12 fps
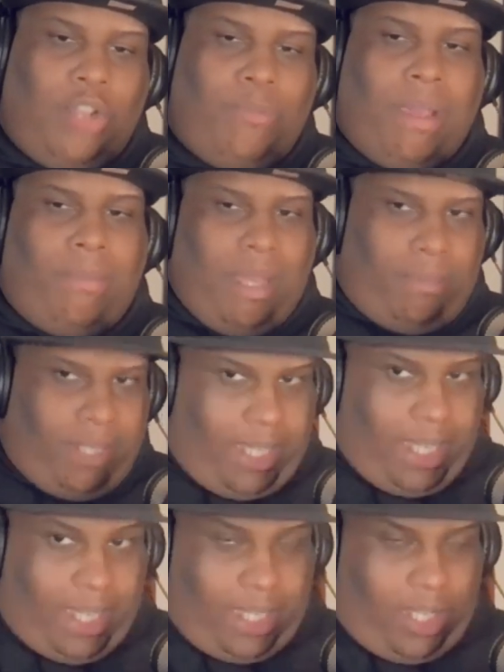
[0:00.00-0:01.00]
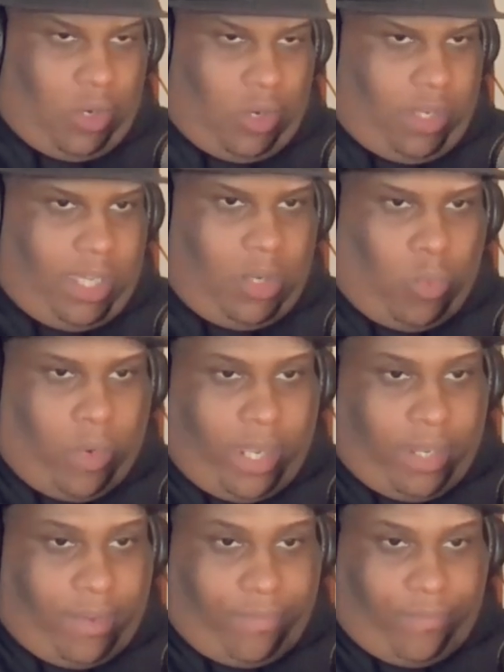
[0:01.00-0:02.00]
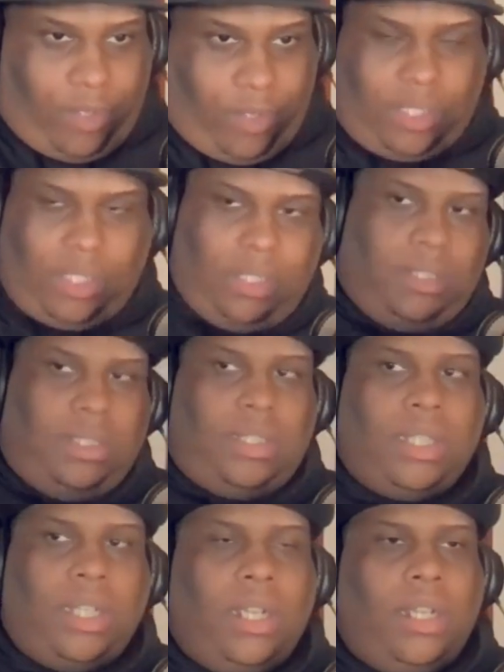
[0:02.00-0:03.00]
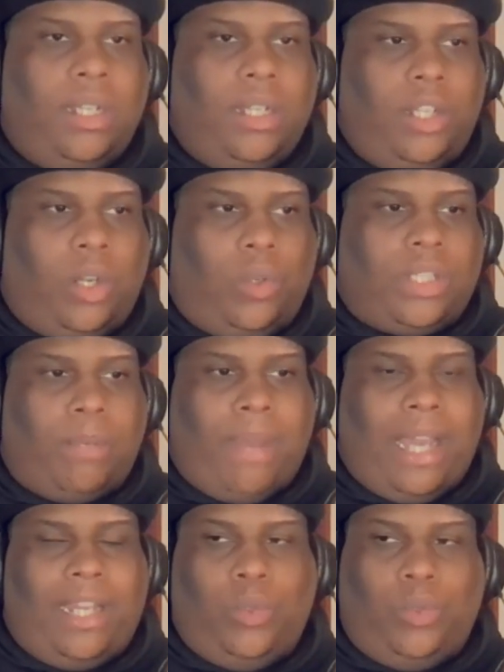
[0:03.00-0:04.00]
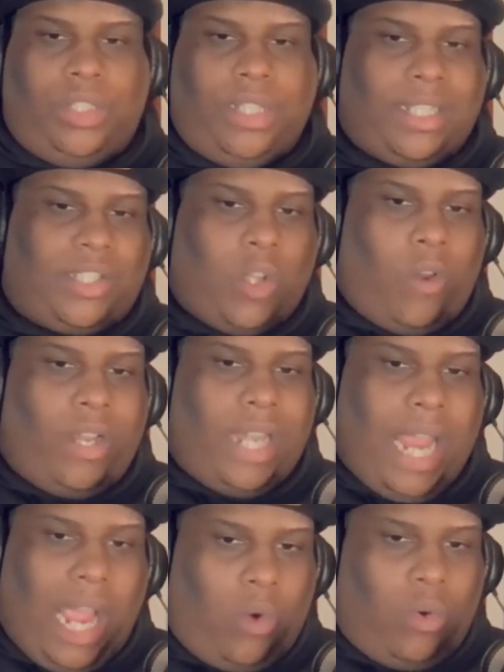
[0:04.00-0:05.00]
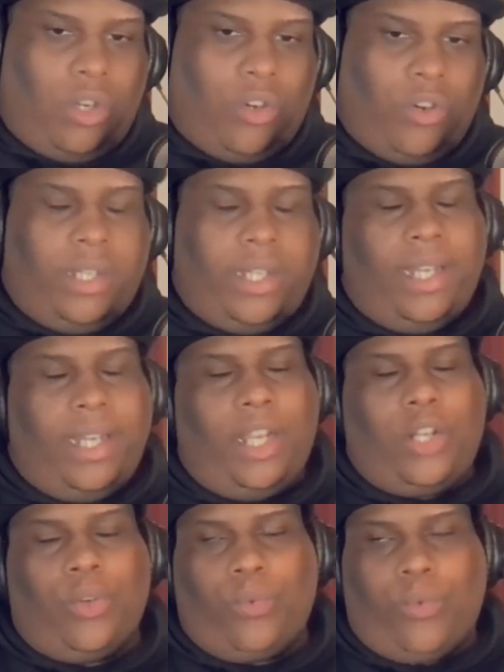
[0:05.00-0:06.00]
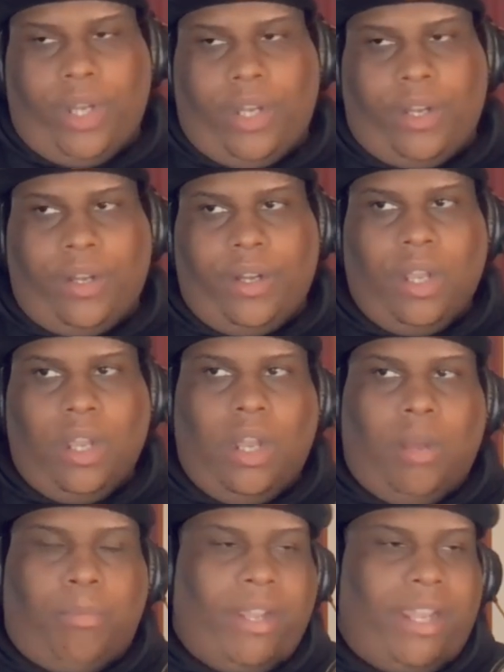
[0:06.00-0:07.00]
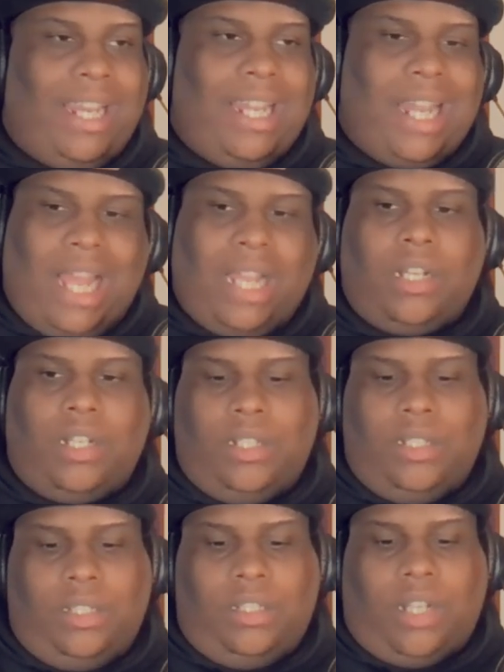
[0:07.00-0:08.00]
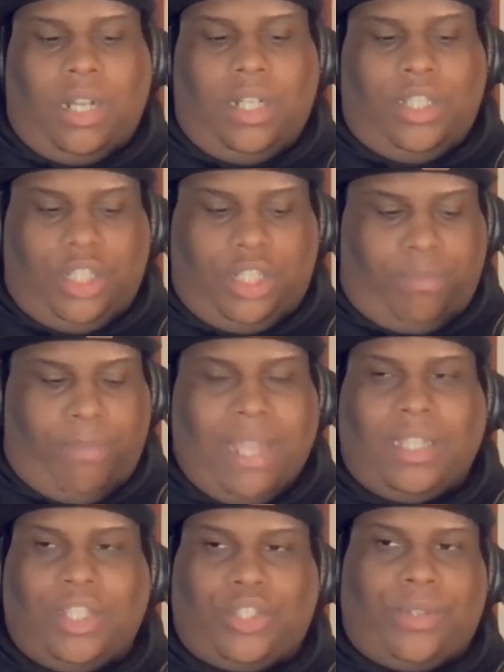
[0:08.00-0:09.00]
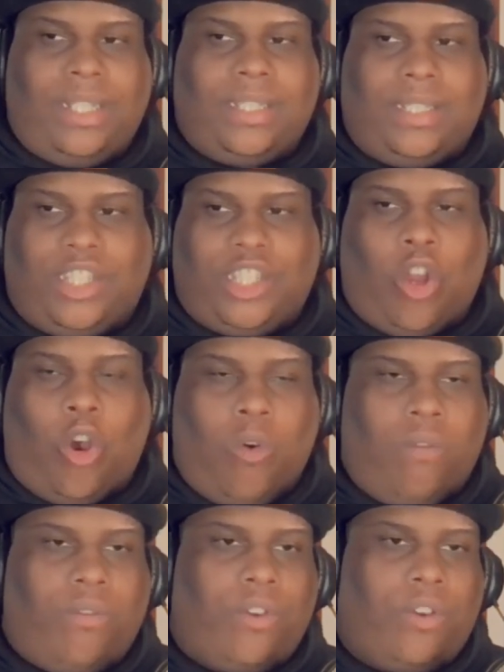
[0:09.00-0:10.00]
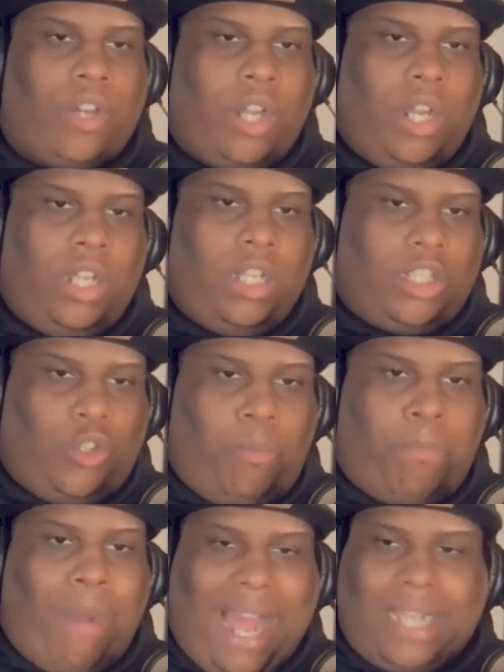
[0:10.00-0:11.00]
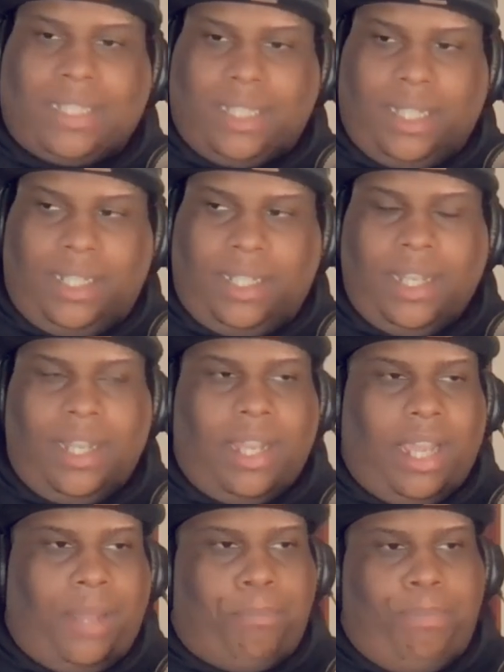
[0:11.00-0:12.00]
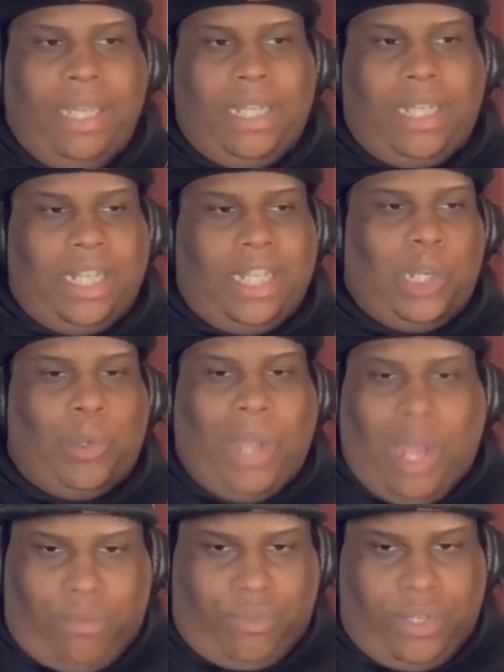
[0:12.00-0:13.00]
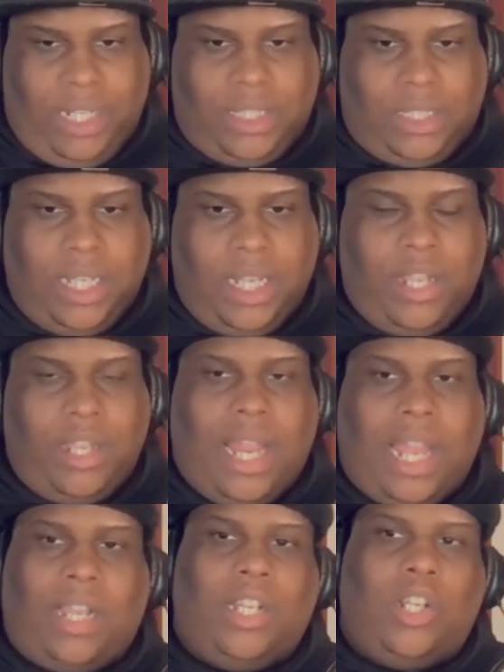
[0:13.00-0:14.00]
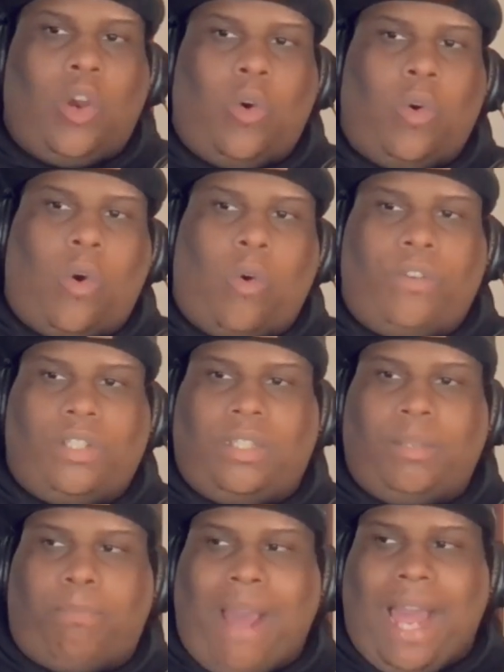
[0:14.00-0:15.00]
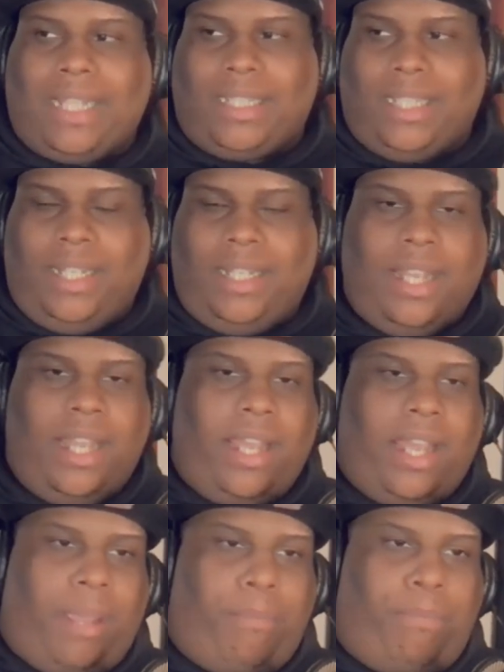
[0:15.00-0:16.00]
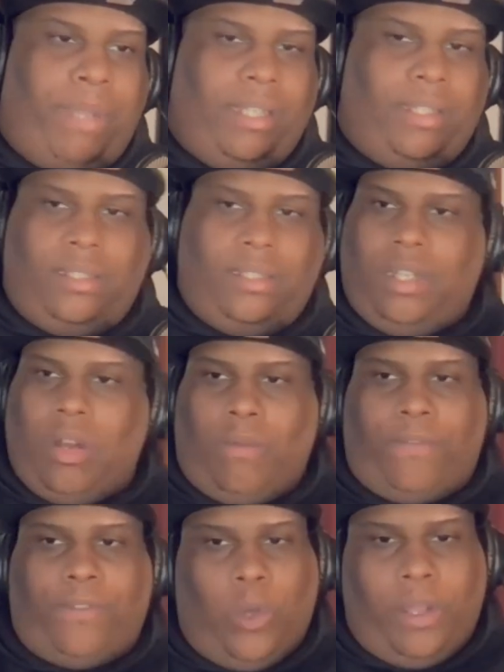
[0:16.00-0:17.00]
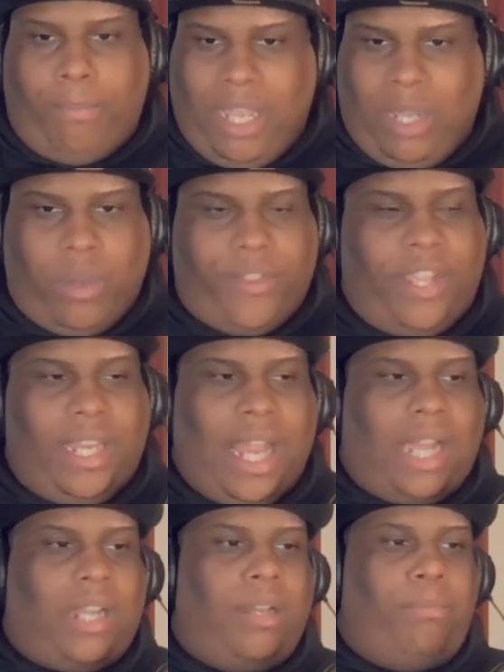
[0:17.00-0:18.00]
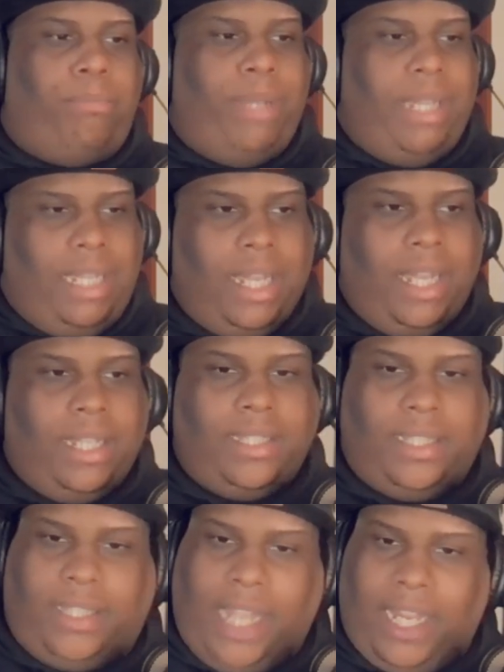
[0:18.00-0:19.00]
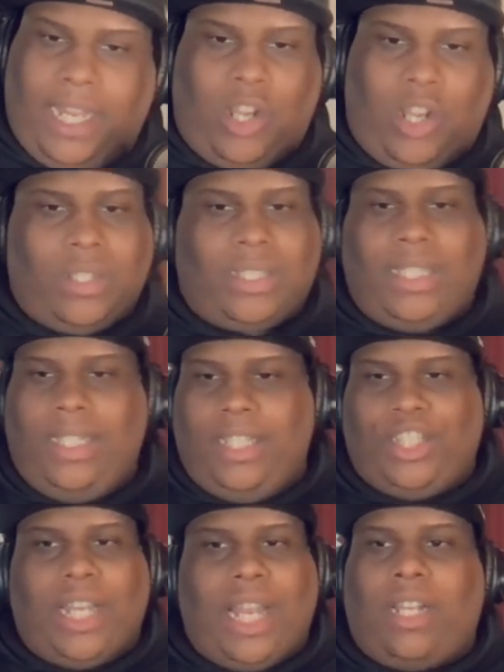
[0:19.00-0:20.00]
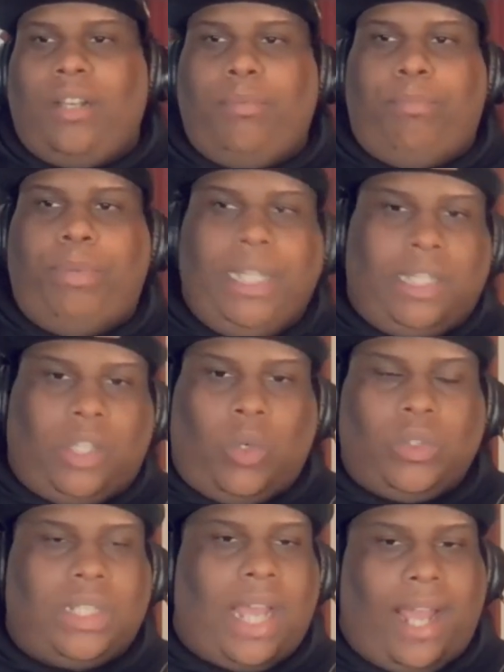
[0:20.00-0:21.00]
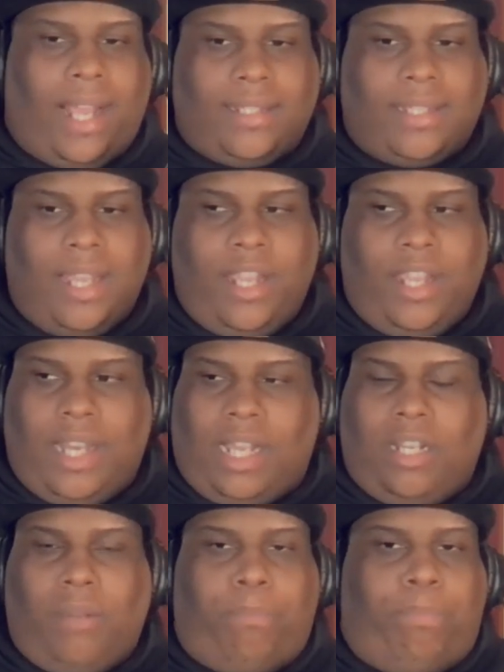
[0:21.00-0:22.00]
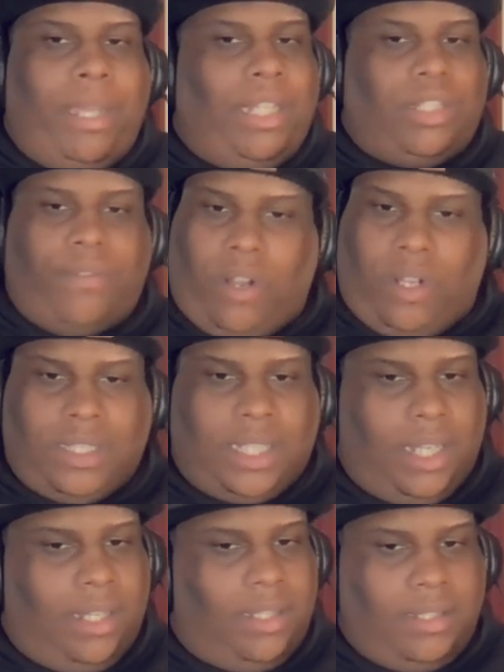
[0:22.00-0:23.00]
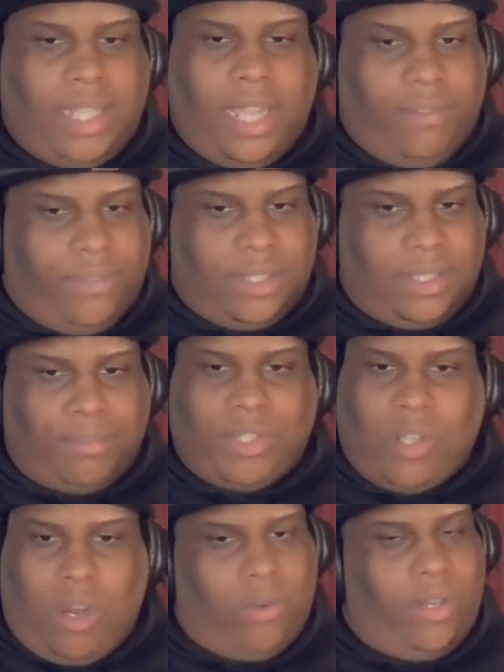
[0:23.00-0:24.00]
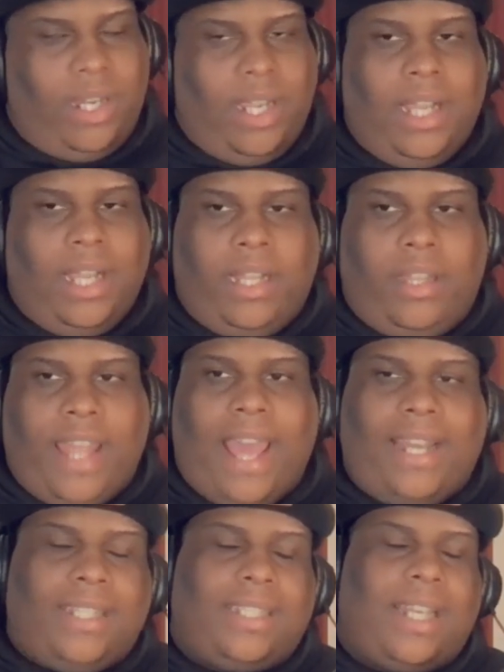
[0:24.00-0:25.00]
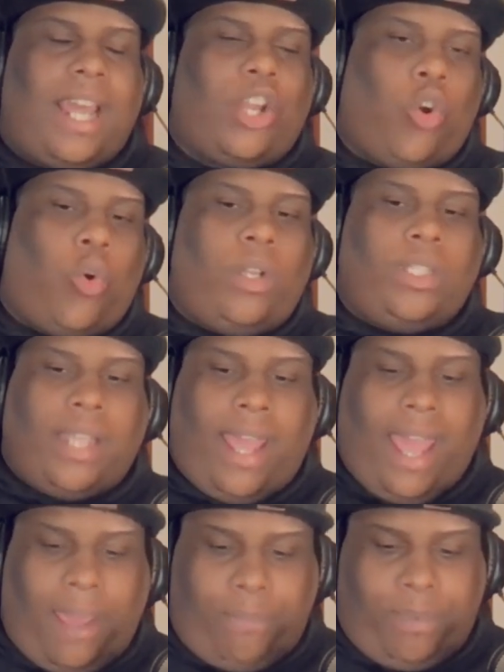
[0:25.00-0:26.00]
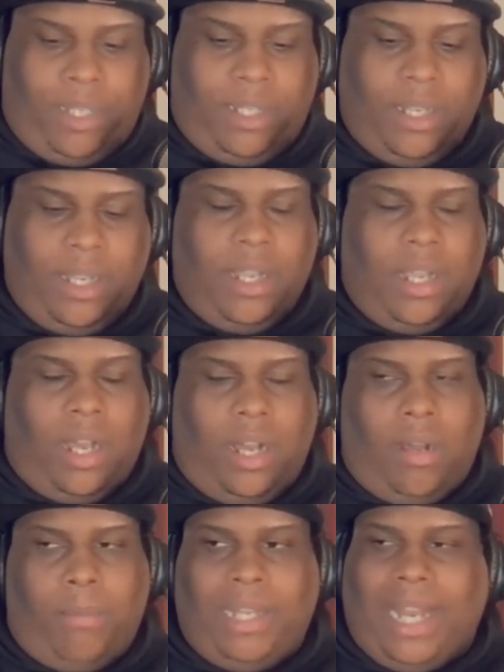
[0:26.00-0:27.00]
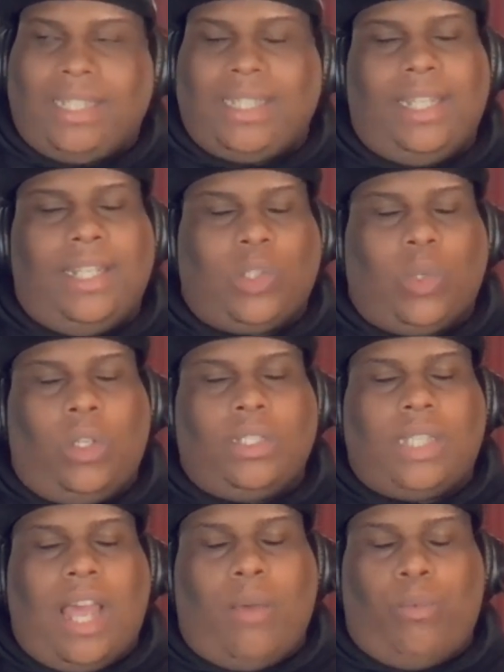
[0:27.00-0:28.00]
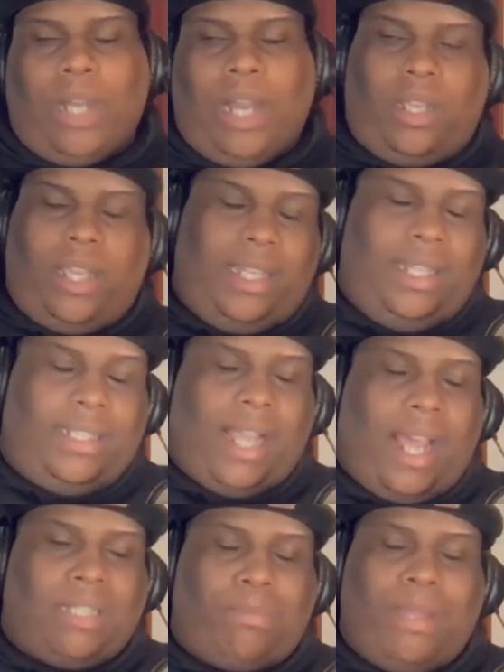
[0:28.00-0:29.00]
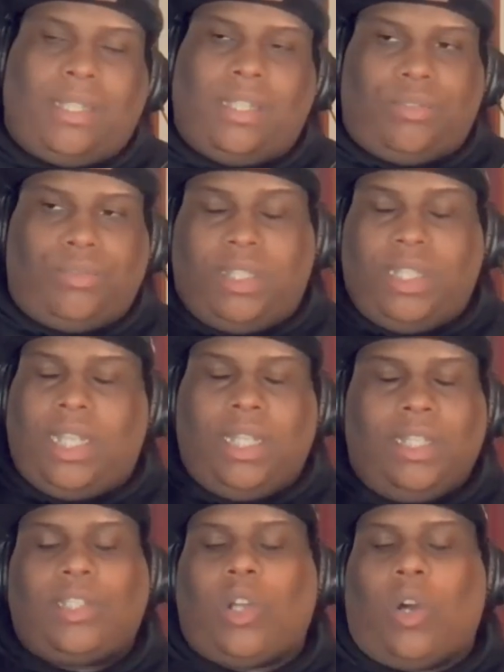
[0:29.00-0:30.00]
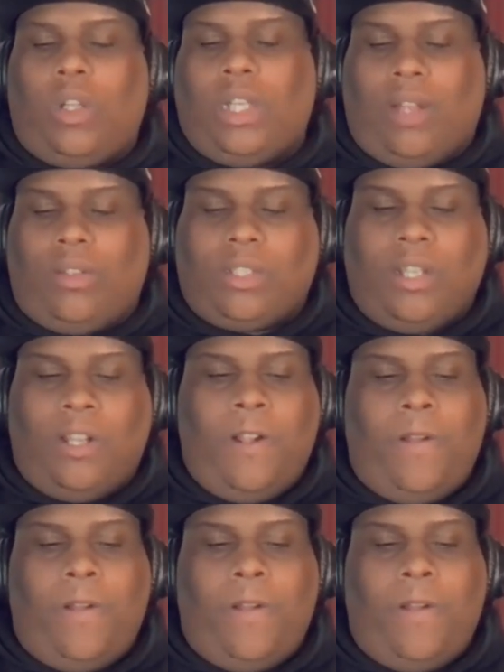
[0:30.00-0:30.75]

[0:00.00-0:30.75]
You may be able to get you know get a win versus you know somebody who's just starting out early in their career but you're not gonna gonna just make the transition over to boxing and beat Canelo Alvarez. You're not gonna go over to boxing and beat you know Floyd Mayweather. You're not gonna beat the Danny Garcias. You're not gonna beat those guys. You're not gonna beat Gervonta Davis. I'm sorry, that is not going to happen. Um, and I say this all the time when I hear these guys make these ridiculous call outs.